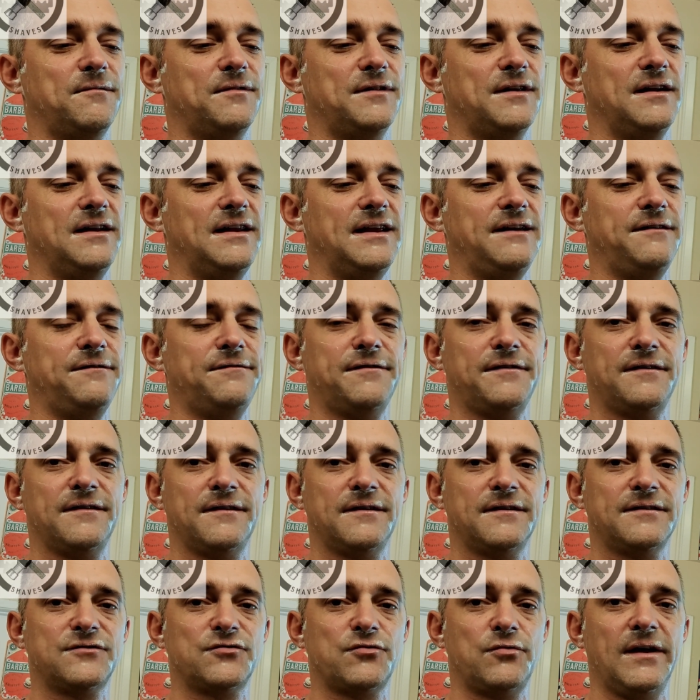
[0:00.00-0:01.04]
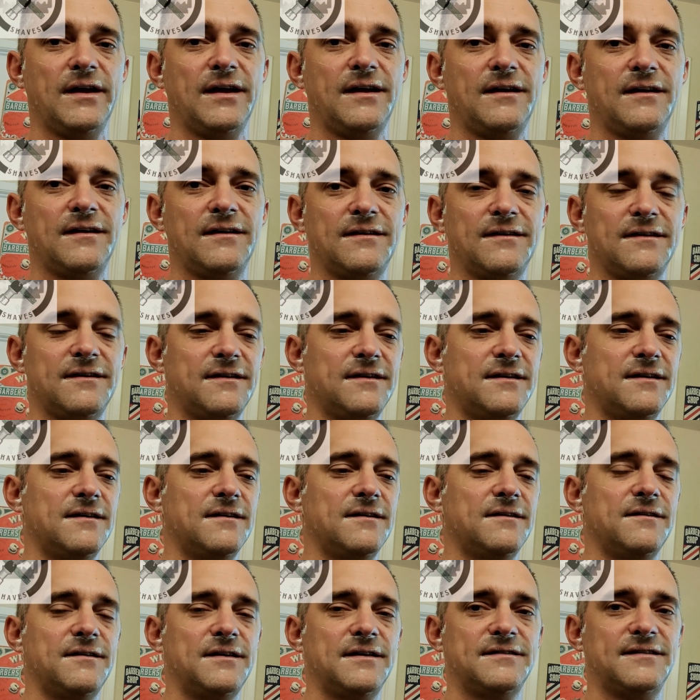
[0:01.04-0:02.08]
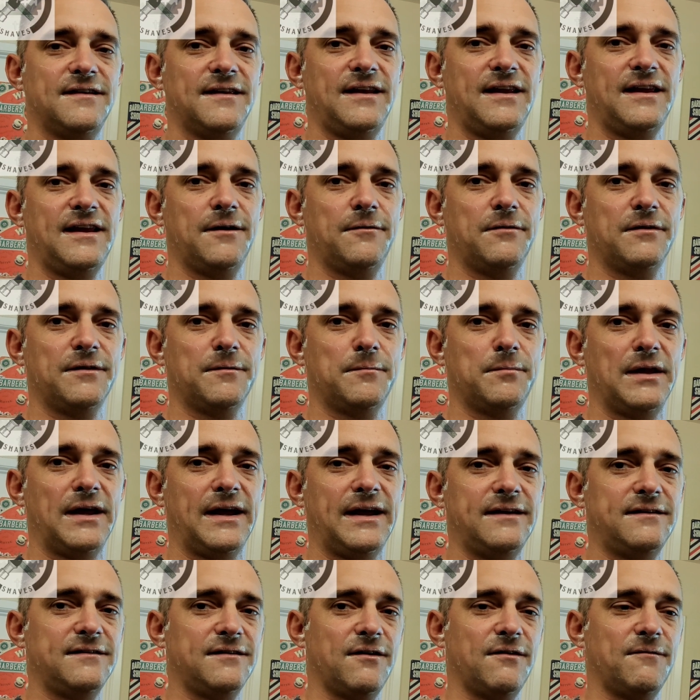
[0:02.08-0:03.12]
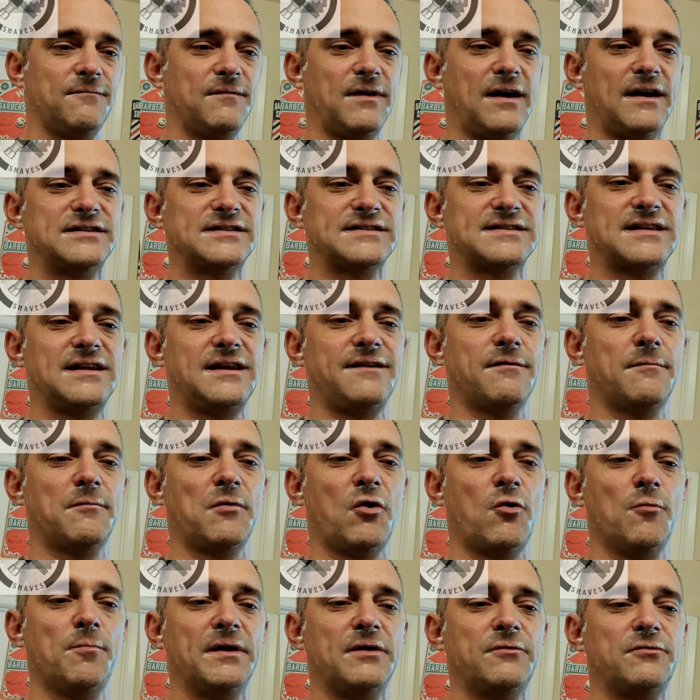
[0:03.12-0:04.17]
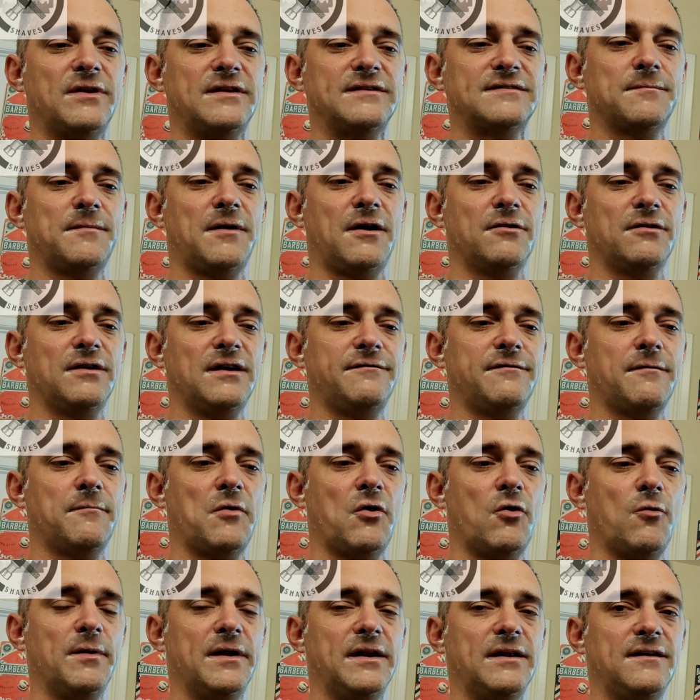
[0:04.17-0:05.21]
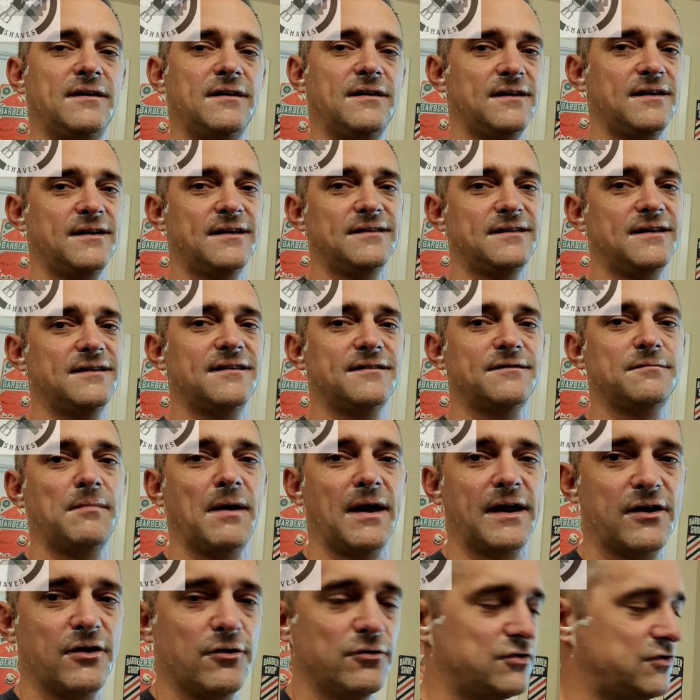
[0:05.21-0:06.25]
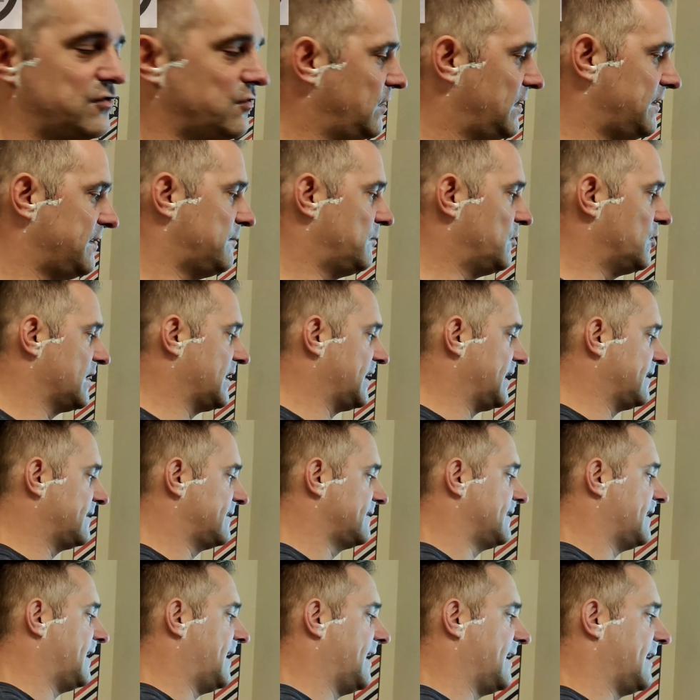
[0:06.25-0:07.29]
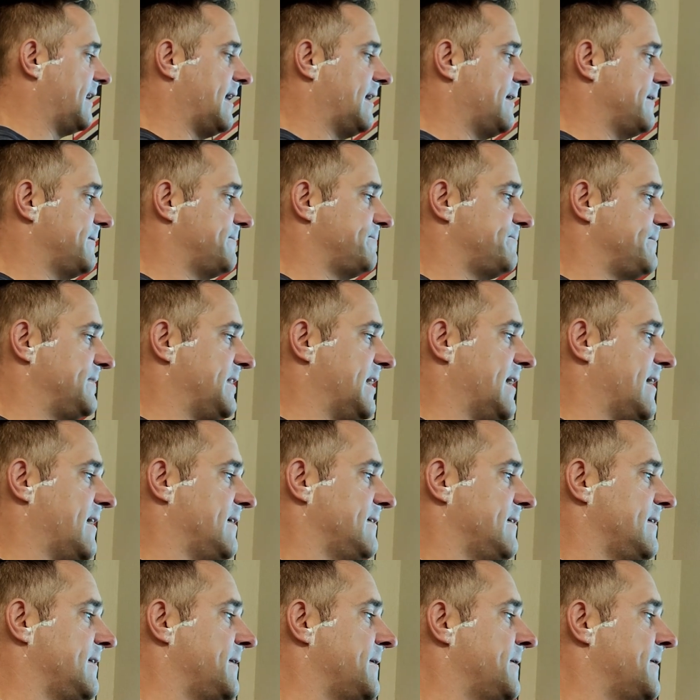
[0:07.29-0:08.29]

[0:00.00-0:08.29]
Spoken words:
The leaf twig sitting here with a blade, I just leave them open, rinse them out, leave them open. This is my go-to in the morning. Yeah.